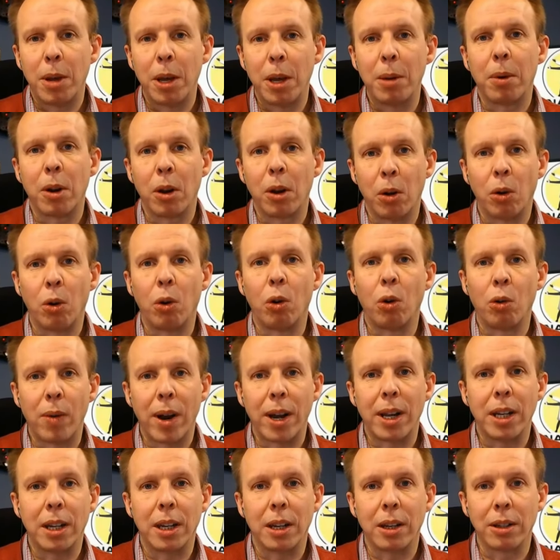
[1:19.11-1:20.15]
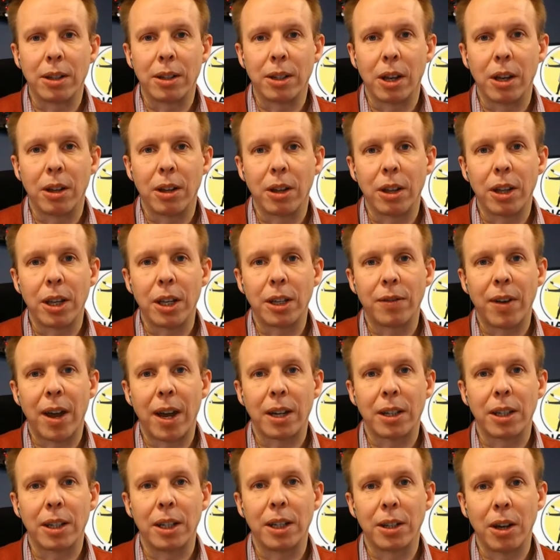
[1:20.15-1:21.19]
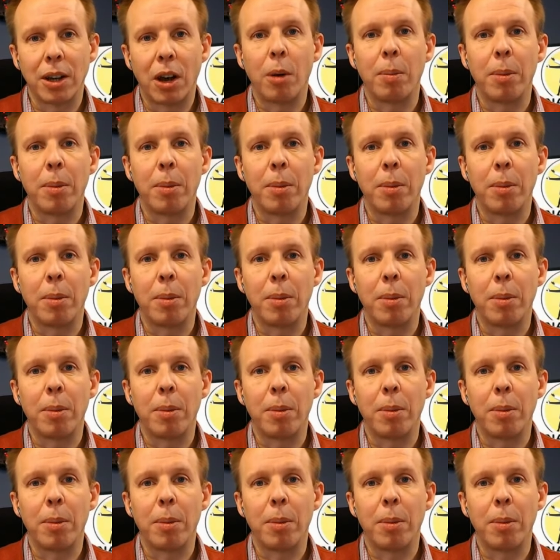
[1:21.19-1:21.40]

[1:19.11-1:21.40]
people are already concerned that these vaccines